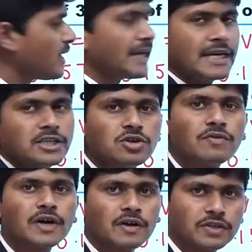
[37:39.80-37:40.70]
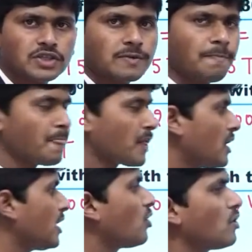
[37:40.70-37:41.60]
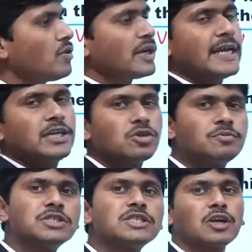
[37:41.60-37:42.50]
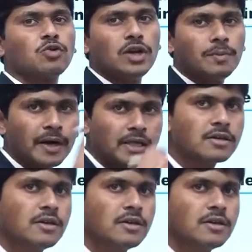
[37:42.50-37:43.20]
radius of curvature. Clear? Or radius of this circular path.